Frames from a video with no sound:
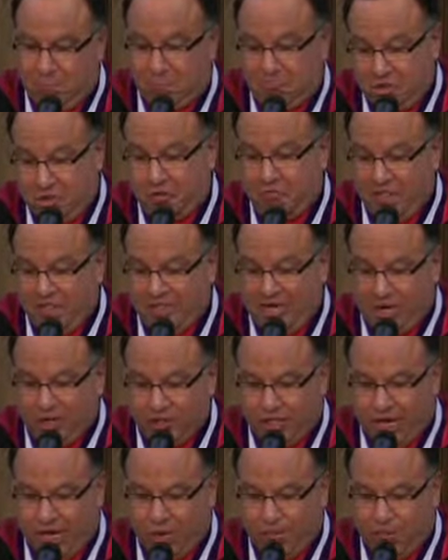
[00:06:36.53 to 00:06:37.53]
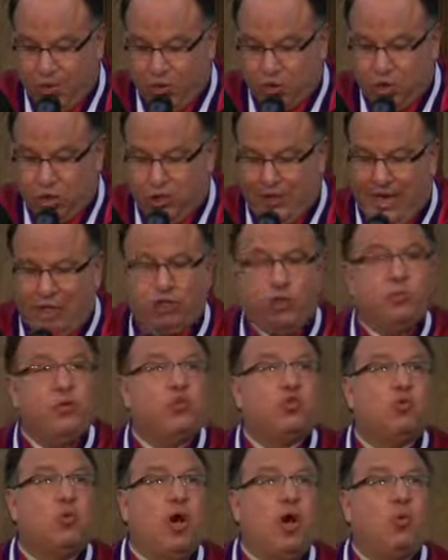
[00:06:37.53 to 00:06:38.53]
Certainly sounds like personal
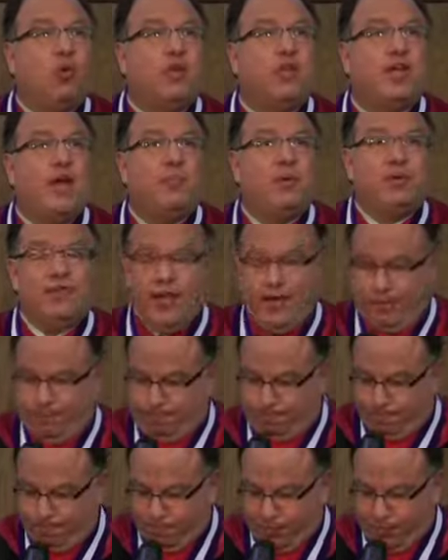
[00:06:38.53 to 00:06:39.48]
attributes well worth emulating.